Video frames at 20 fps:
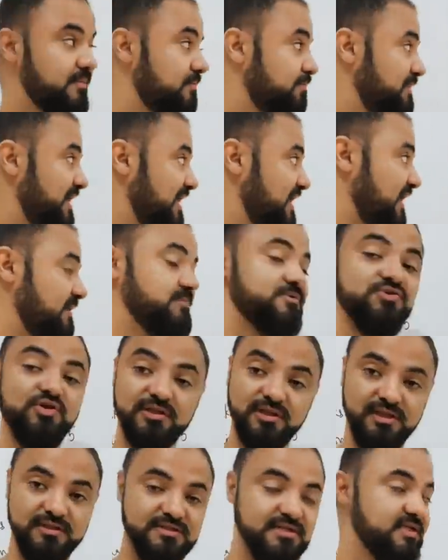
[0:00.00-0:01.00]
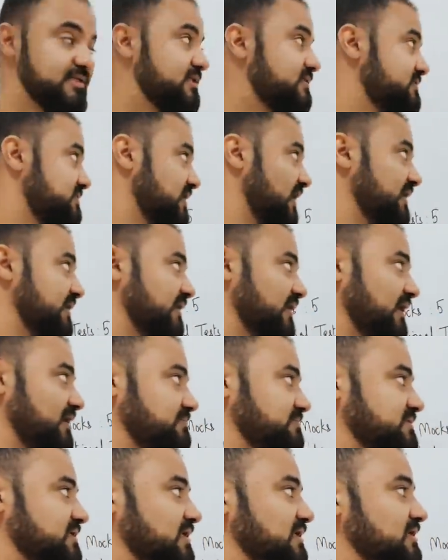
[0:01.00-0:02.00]
main IIMs or the starting
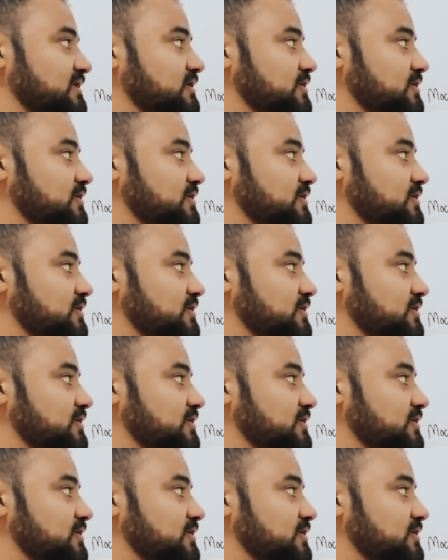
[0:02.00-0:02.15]
IIMs.